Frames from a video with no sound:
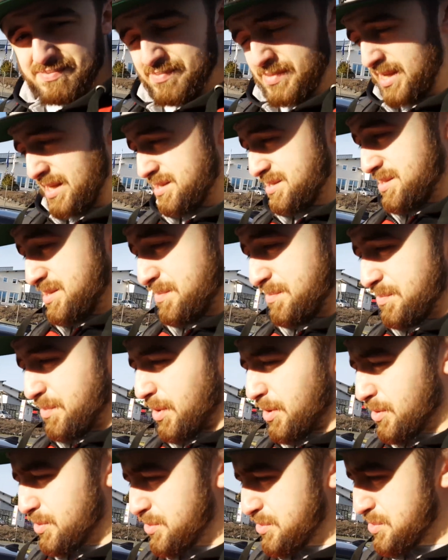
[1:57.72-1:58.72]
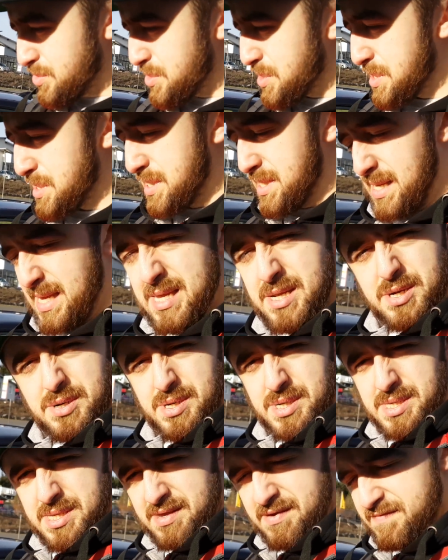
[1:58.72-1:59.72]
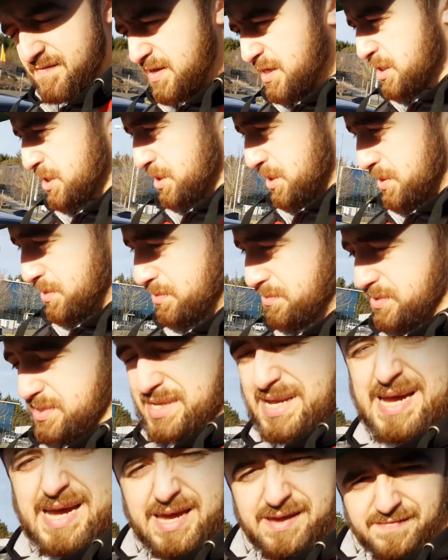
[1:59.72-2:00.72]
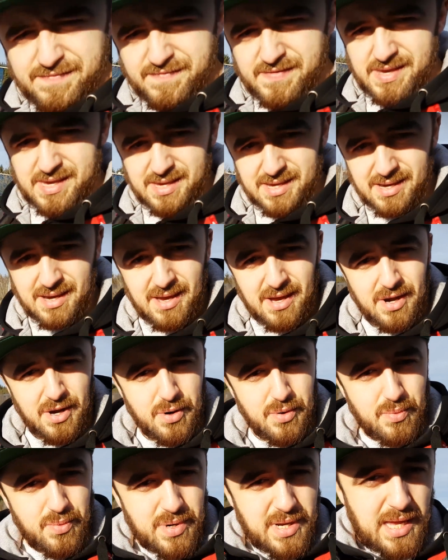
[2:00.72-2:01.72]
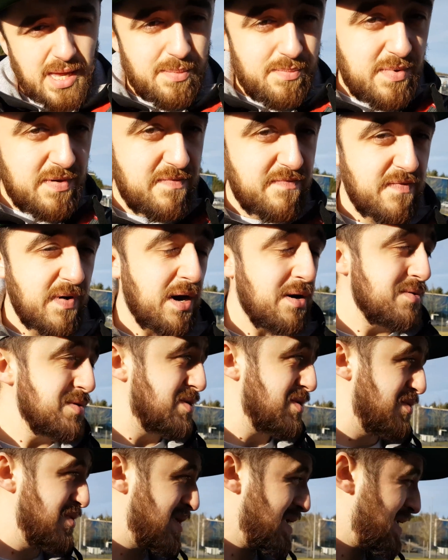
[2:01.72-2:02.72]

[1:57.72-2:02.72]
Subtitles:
And the most interesting features, what I think, can be found on